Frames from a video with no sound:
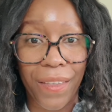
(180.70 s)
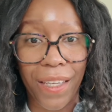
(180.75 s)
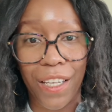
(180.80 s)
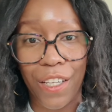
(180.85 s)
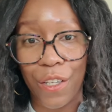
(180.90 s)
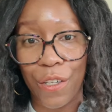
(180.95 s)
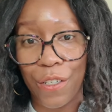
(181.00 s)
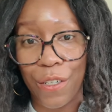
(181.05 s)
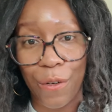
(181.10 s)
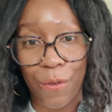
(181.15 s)

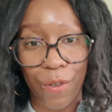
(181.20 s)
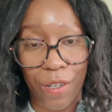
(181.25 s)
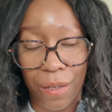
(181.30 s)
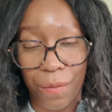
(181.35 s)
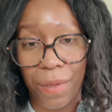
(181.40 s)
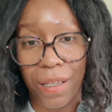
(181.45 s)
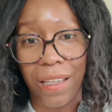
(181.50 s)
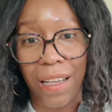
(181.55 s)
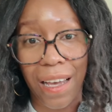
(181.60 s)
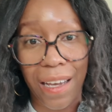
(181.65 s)
and you don't want to
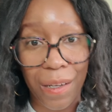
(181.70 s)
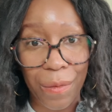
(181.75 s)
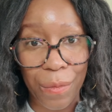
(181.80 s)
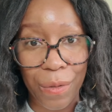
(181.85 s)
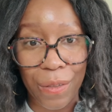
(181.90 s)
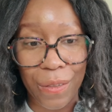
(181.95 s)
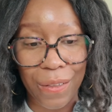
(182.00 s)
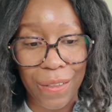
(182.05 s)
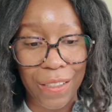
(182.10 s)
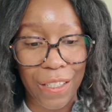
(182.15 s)
be
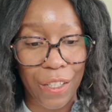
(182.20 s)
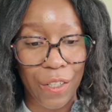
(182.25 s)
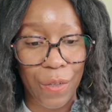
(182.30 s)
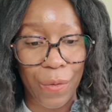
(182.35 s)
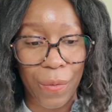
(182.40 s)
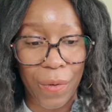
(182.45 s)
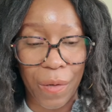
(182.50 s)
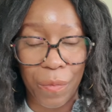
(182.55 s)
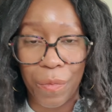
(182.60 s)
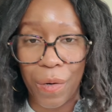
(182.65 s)
liable. You
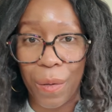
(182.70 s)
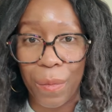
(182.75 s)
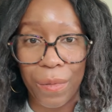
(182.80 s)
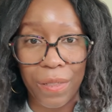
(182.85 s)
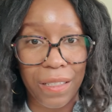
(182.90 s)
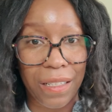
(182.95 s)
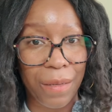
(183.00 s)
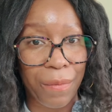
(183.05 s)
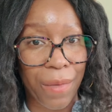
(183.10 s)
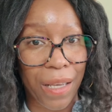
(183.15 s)
don't want to
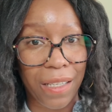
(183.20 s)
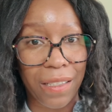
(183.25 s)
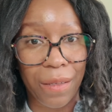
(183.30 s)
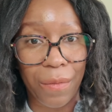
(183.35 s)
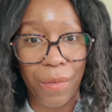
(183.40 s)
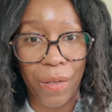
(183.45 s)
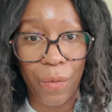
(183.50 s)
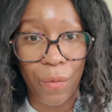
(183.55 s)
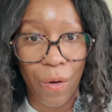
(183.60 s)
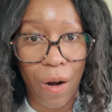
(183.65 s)
purposely make
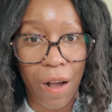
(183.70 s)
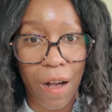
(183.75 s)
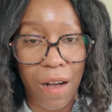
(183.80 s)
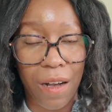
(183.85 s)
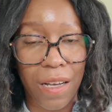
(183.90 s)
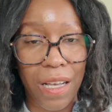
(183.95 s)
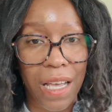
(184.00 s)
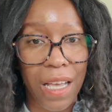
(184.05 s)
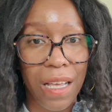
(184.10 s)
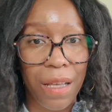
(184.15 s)
something
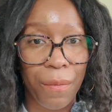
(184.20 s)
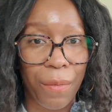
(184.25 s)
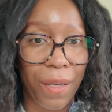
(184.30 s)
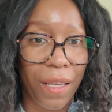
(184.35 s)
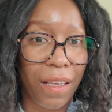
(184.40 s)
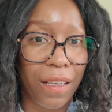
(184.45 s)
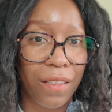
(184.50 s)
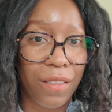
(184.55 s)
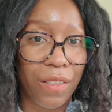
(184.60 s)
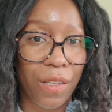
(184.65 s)
wrong
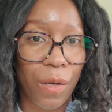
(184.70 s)
because